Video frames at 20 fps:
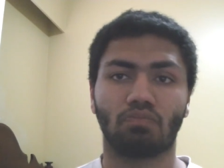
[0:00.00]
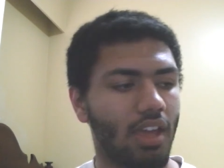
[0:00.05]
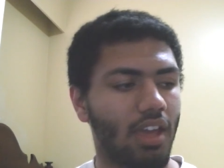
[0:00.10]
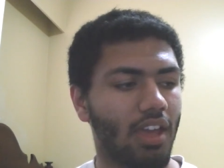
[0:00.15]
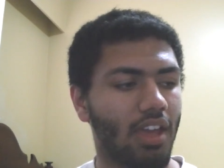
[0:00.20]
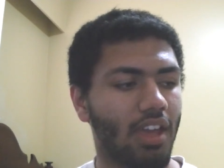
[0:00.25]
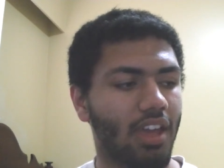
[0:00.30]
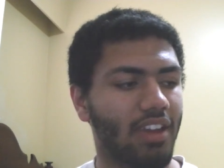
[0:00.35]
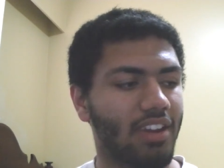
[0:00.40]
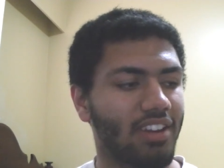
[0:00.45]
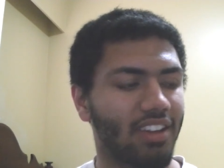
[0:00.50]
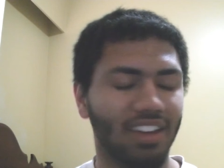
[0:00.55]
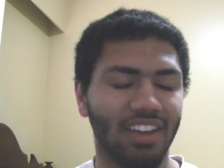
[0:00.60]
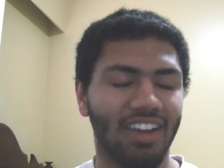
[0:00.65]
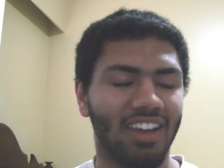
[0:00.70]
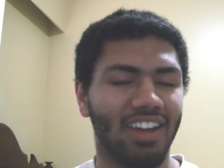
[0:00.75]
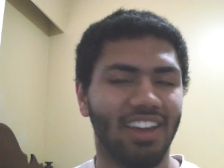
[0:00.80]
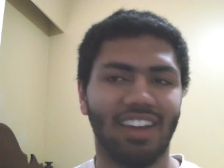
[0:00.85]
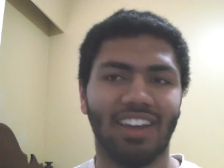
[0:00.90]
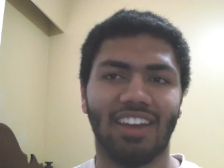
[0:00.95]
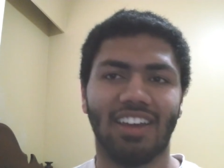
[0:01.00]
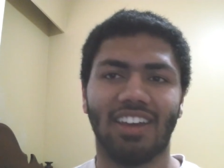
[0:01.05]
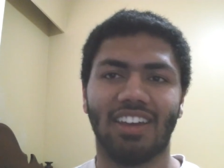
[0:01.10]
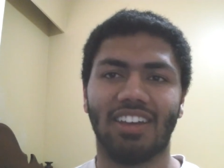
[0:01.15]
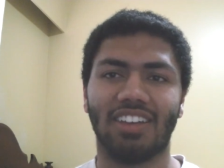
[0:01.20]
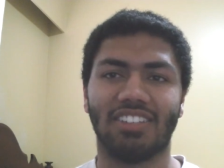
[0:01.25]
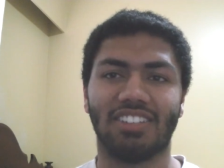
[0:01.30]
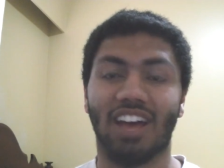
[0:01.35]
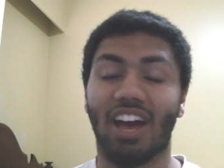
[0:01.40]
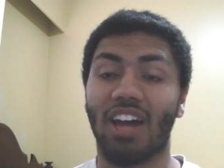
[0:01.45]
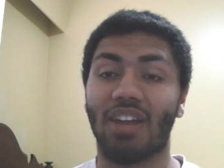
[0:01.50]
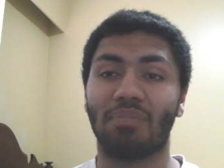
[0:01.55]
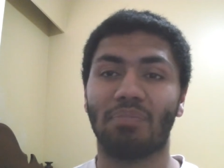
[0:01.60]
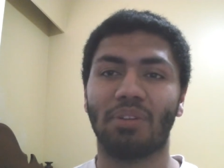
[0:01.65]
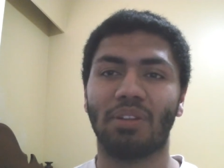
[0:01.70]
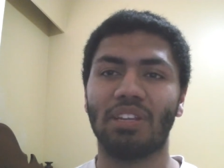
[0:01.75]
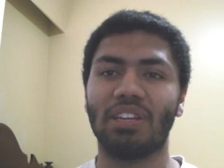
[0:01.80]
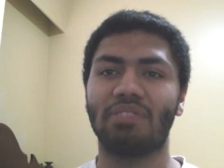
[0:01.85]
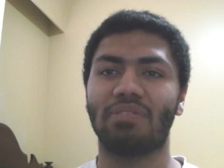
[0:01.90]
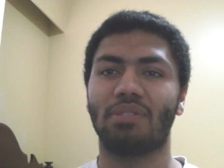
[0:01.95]
And it's
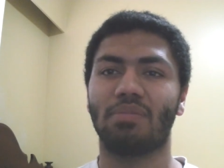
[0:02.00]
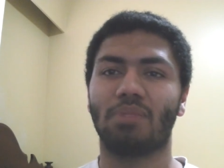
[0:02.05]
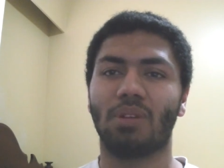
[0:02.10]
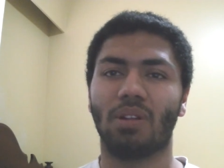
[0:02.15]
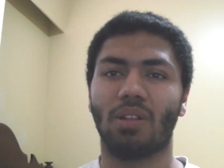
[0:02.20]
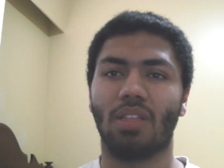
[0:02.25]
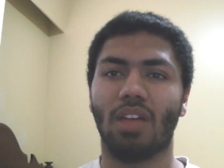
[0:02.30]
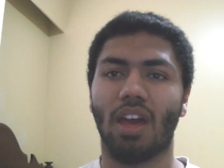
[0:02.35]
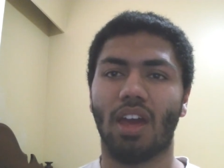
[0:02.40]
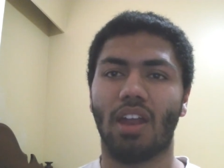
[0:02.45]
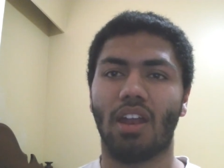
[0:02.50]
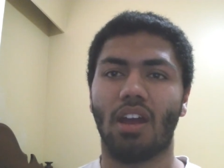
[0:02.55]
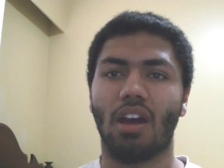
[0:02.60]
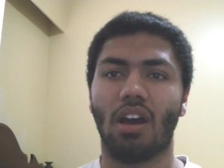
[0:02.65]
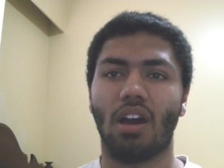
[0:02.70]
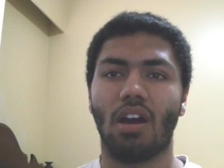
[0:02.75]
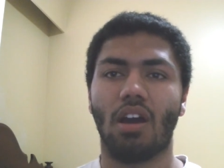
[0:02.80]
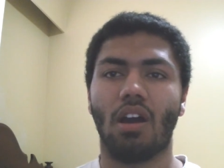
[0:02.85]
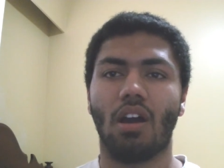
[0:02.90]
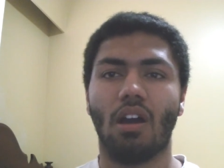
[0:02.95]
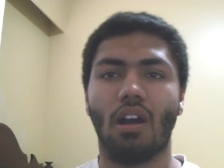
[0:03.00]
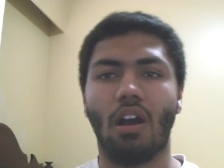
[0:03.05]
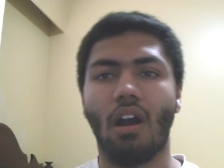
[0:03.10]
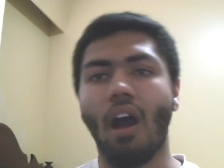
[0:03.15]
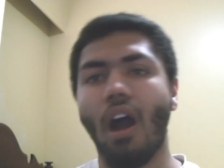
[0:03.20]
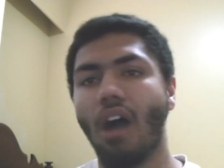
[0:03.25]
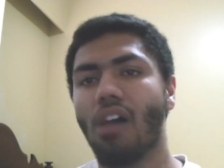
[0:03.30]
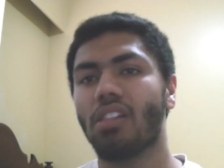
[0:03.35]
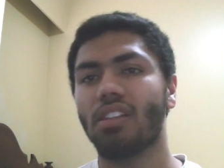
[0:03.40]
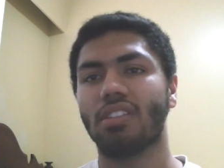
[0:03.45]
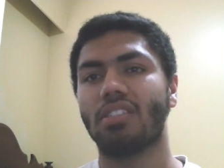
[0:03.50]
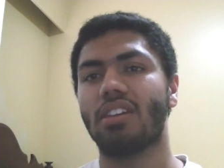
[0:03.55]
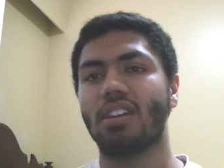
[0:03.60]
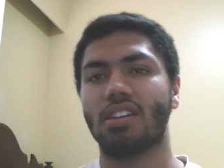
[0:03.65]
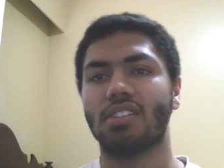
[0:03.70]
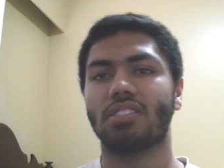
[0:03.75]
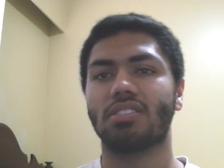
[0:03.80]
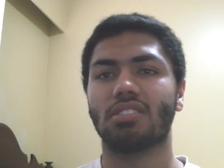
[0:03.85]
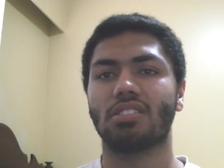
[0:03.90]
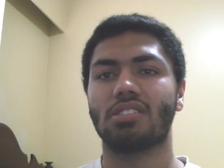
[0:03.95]
unbelievable that all of
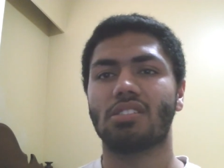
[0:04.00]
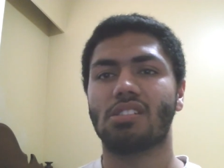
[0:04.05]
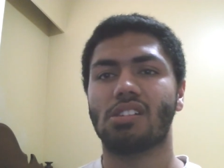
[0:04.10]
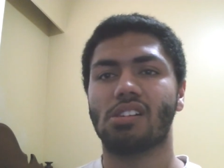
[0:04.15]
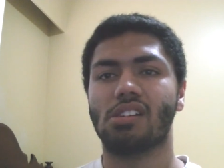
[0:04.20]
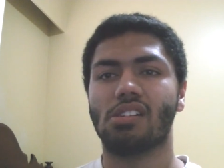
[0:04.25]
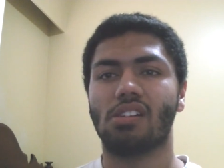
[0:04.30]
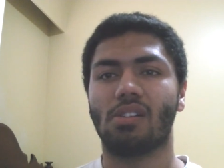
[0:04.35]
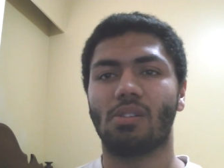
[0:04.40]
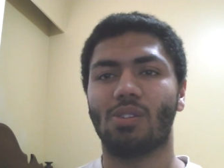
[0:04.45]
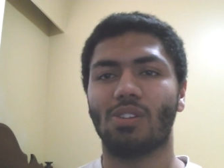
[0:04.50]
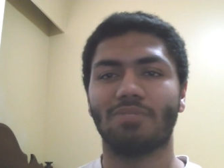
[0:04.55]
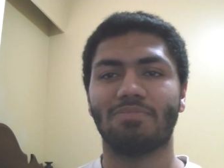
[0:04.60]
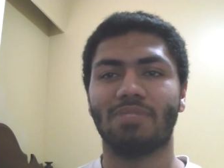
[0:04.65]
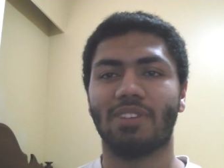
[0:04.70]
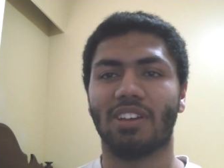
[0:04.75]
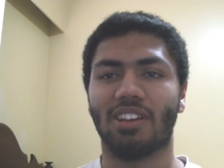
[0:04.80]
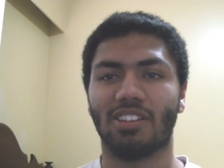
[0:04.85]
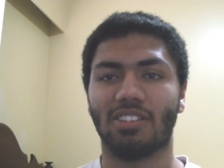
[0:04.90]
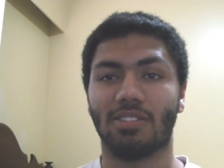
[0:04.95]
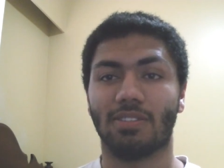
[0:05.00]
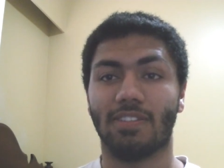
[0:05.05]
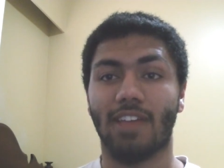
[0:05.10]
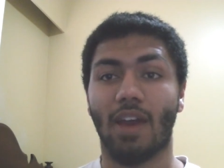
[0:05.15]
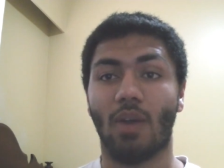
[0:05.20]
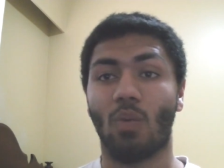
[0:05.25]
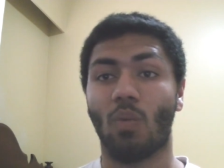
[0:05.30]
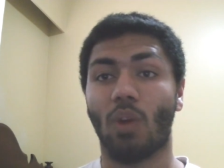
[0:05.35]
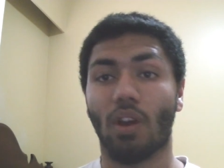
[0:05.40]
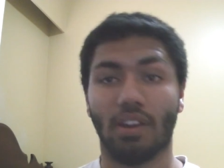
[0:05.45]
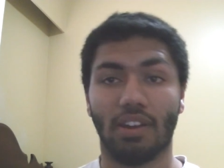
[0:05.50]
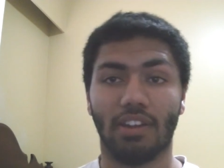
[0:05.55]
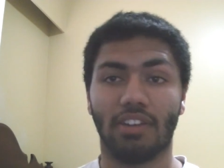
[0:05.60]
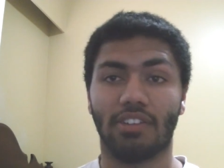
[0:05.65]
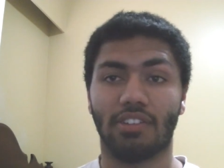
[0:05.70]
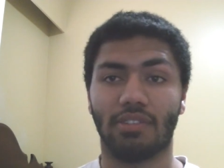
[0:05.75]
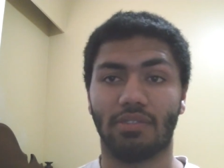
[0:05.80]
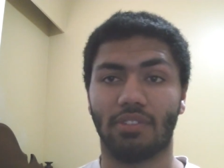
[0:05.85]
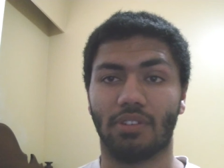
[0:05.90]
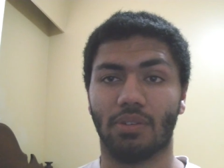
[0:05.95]
this was because of that one
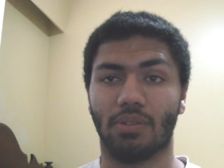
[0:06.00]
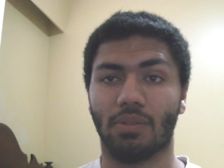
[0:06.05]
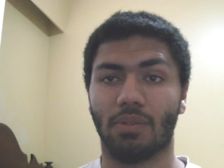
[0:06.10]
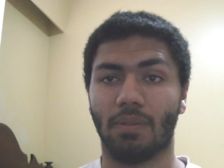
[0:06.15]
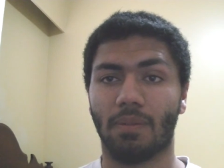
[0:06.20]
interview.